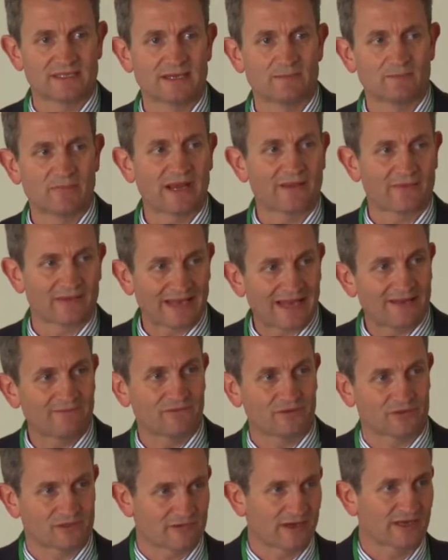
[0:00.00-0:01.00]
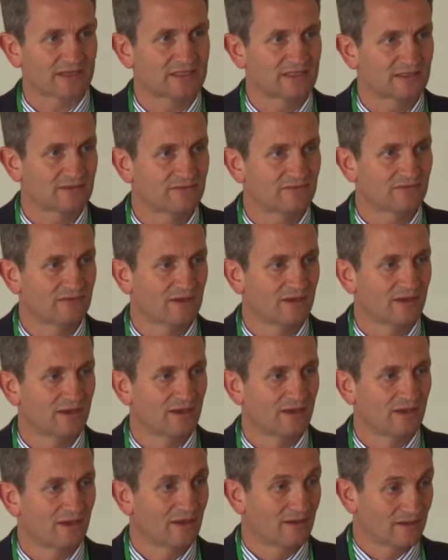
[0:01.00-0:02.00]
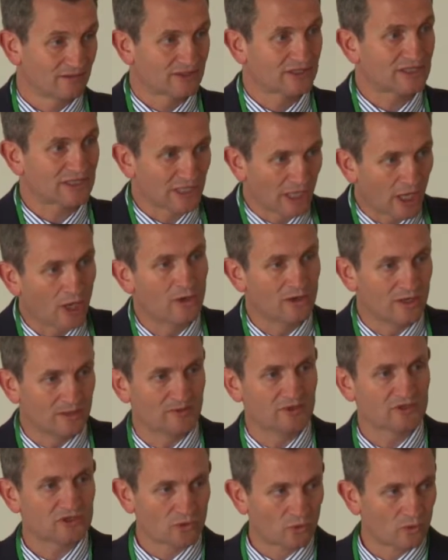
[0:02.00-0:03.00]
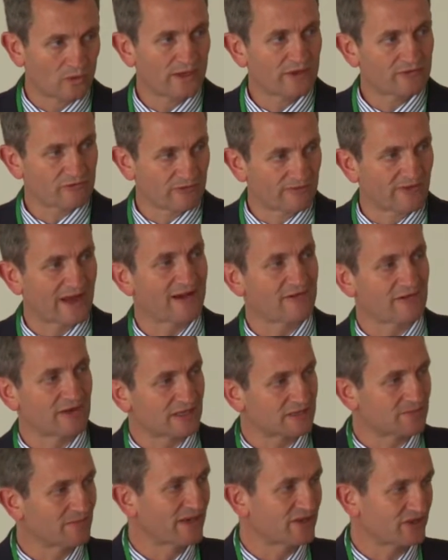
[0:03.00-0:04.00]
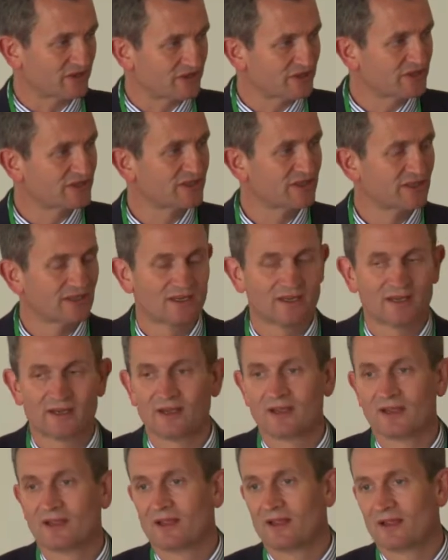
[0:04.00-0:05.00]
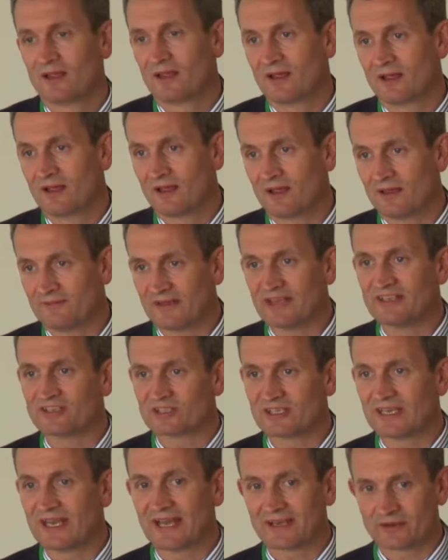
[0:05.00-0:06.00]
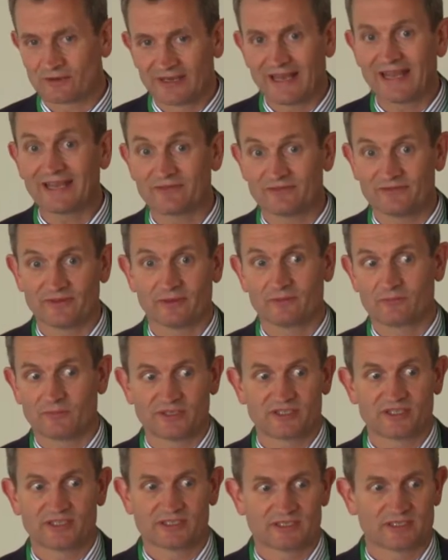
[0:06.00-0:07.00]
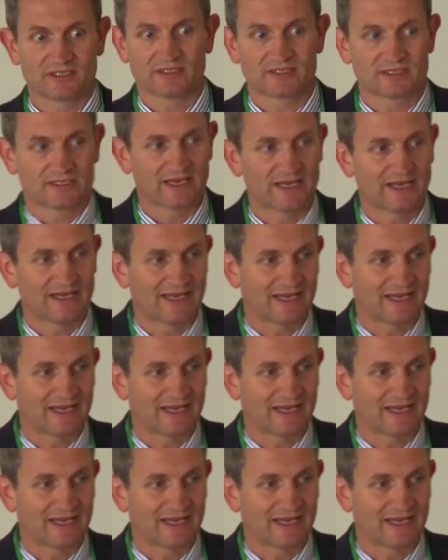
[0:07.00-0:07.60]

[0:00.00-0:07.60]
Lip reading: the Impact the Landfill Directive, slowly but surely through various measures, eventually had on landfill, which is that today